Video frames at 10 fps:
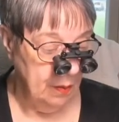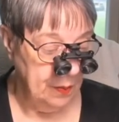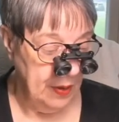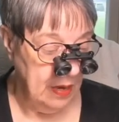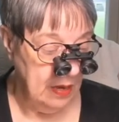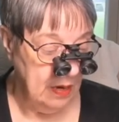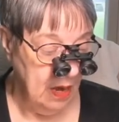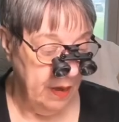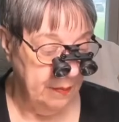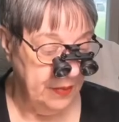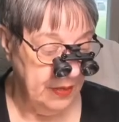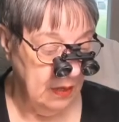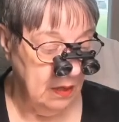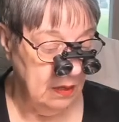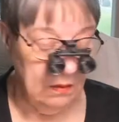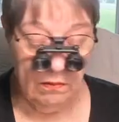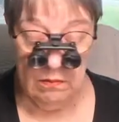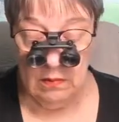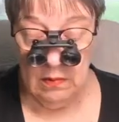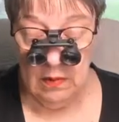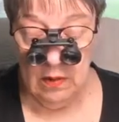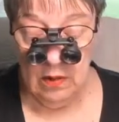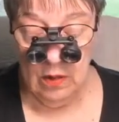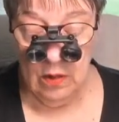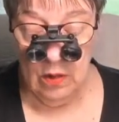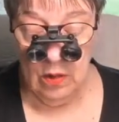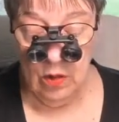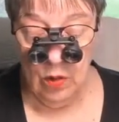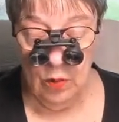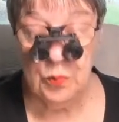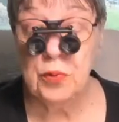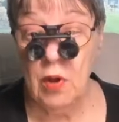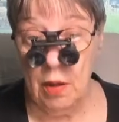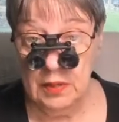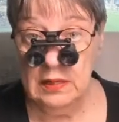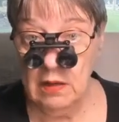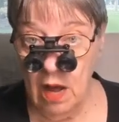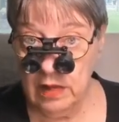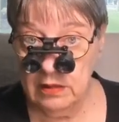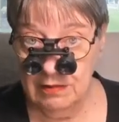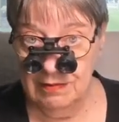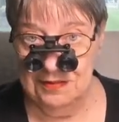But I'm thinking probably not.